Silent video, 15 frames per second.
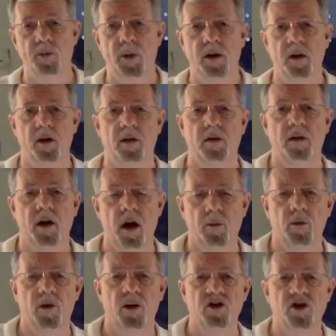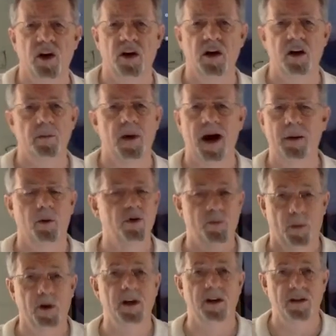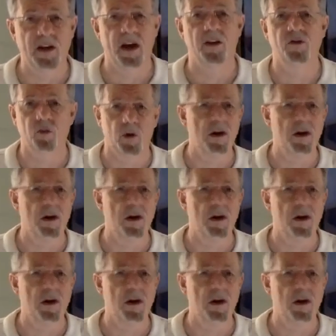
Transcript: spend the time with us studying the Bible, it's pretty intense.